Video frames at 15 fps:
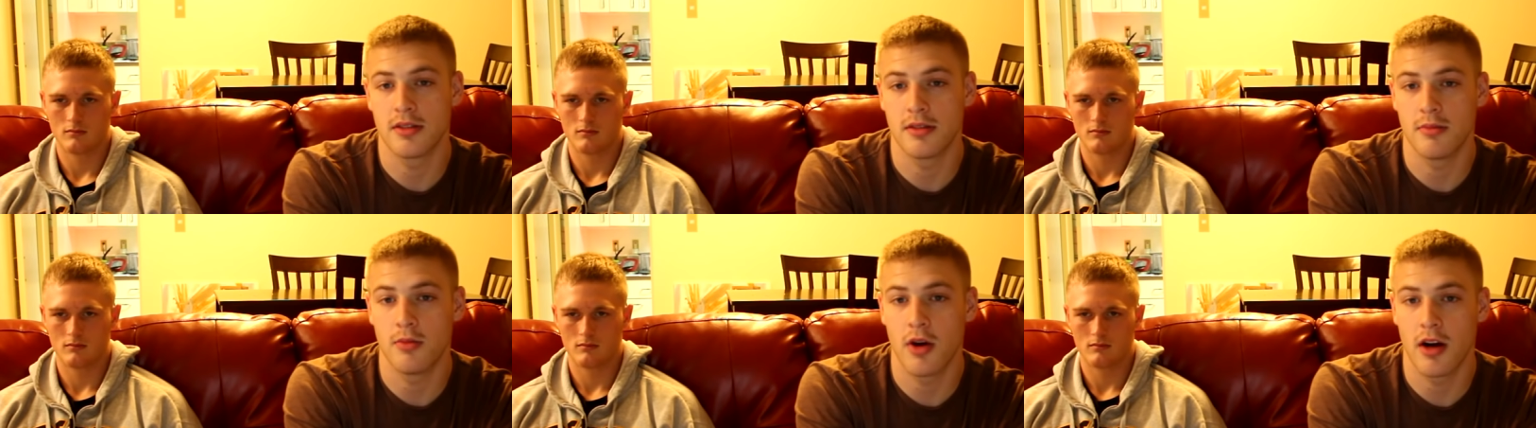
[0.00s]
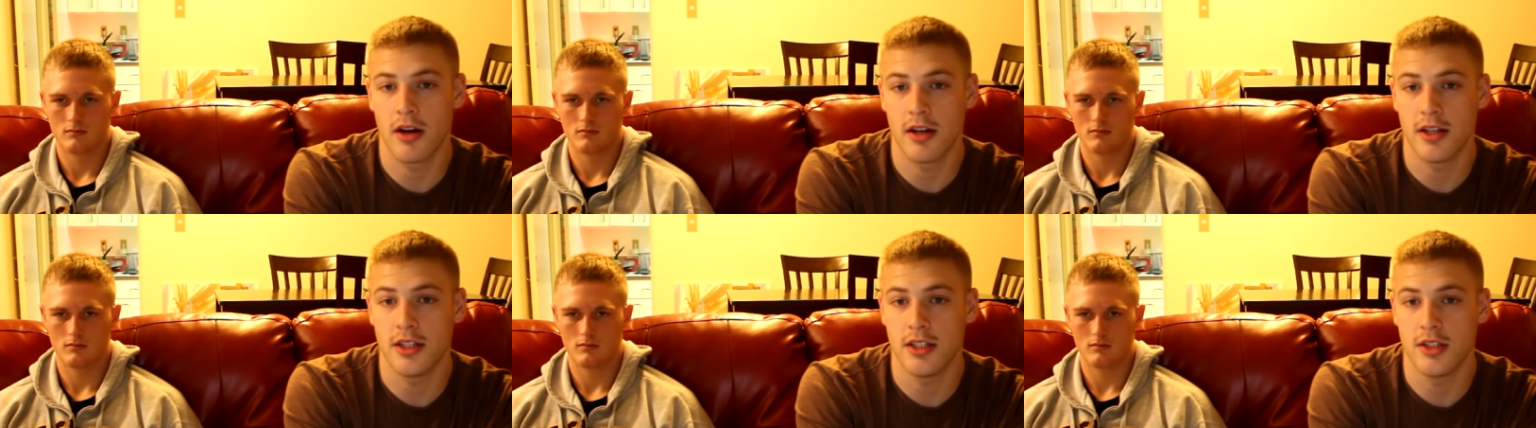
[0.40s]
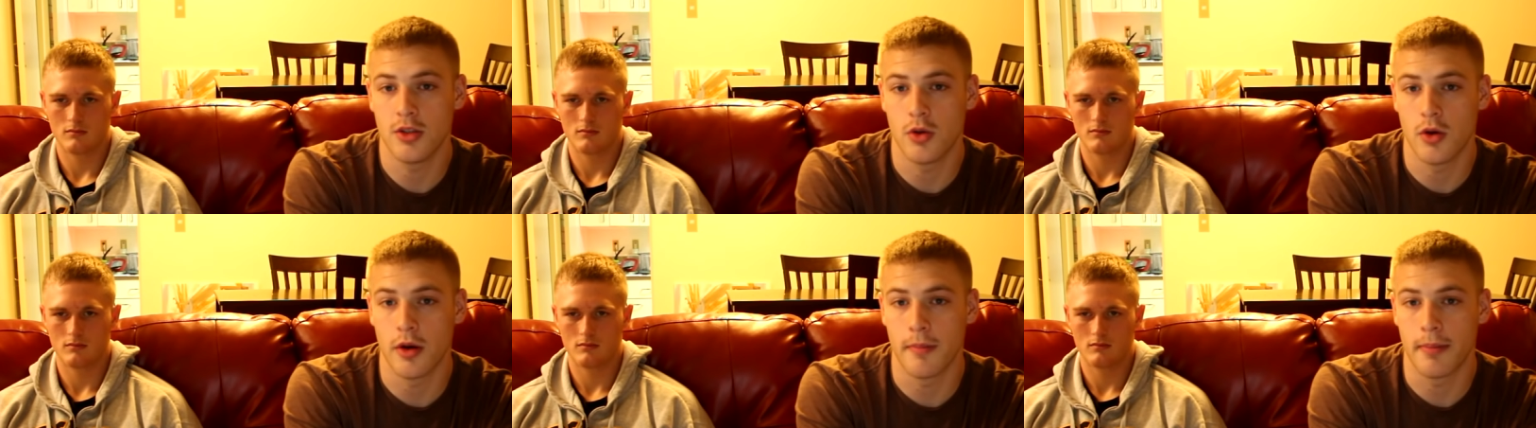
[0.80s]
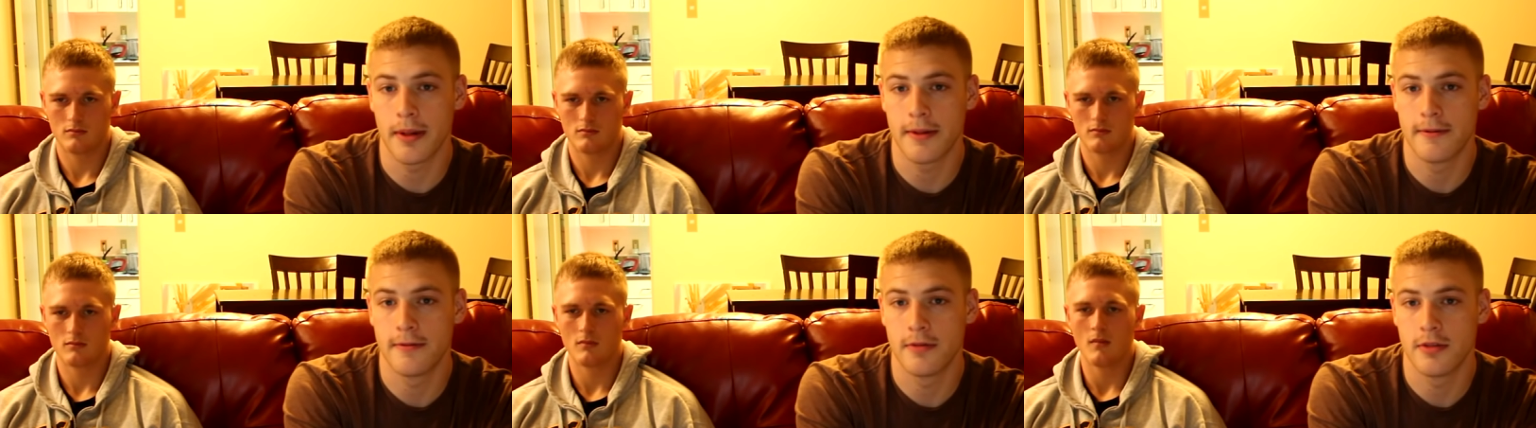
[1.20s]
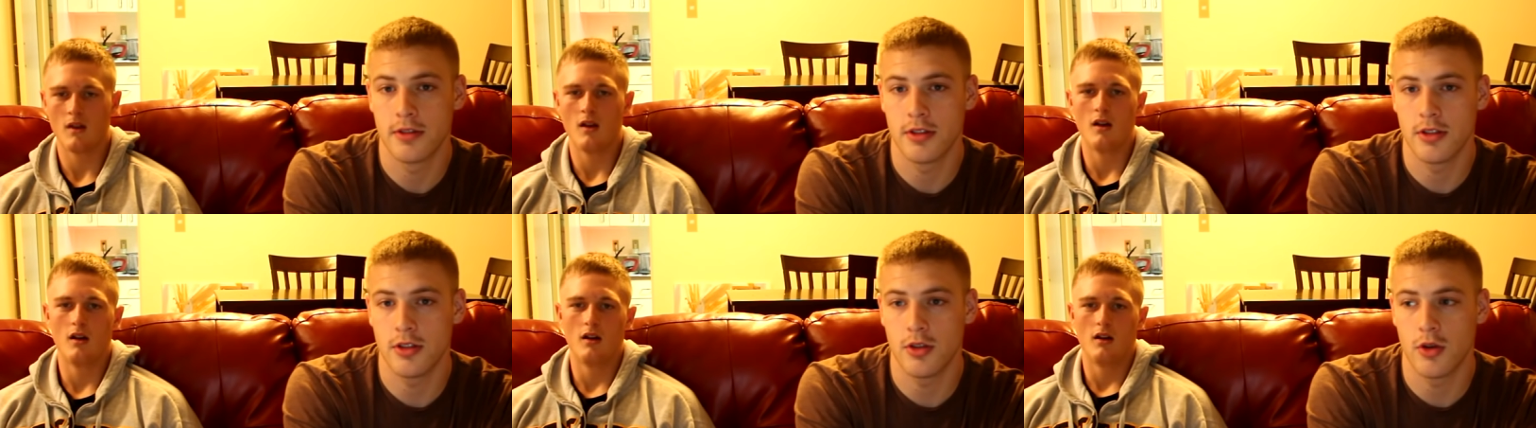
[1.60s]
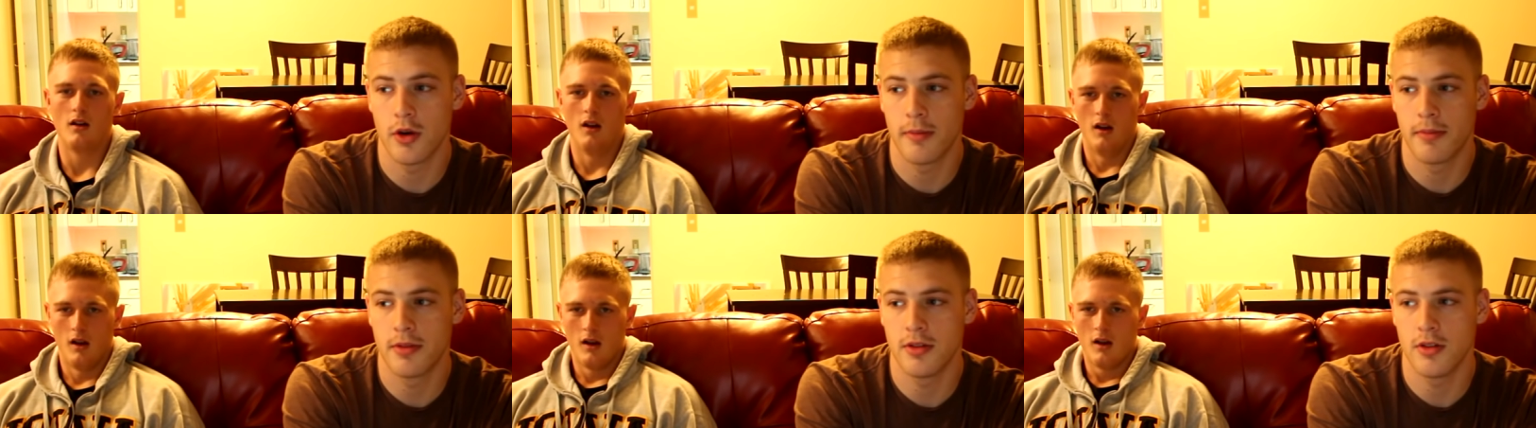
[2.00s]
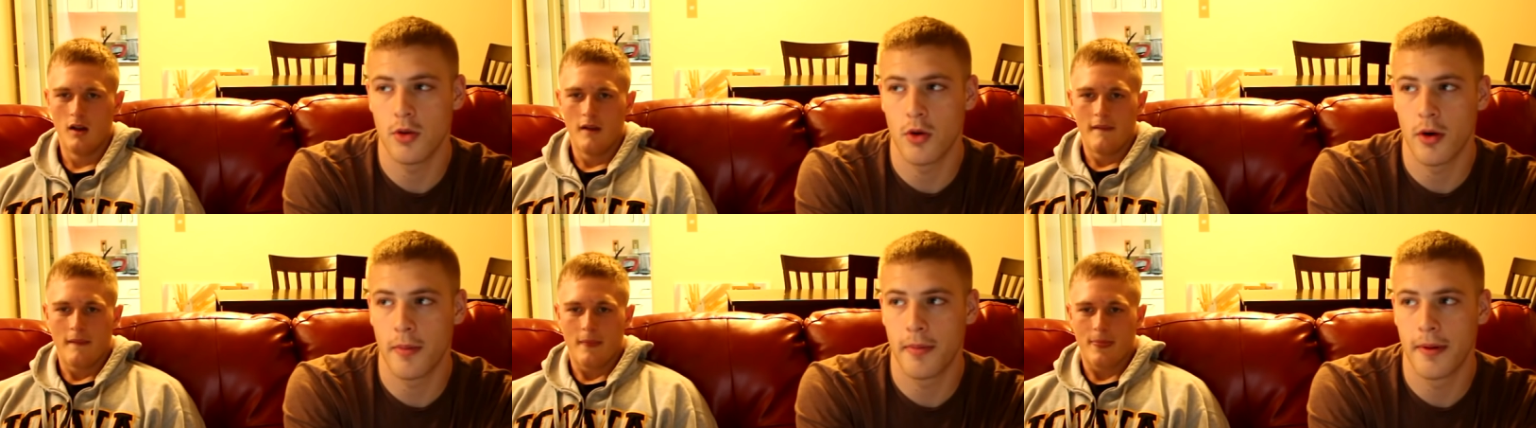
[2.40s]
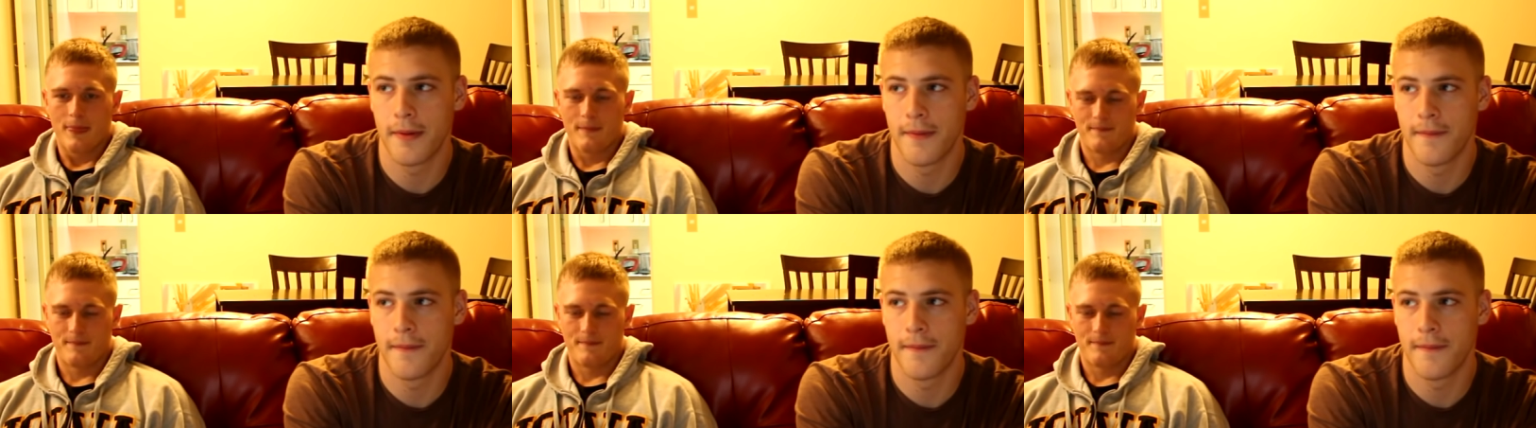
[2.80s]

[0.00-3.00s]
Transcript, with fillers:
Speaker 1: somewhere in Europe, Europe, Europe."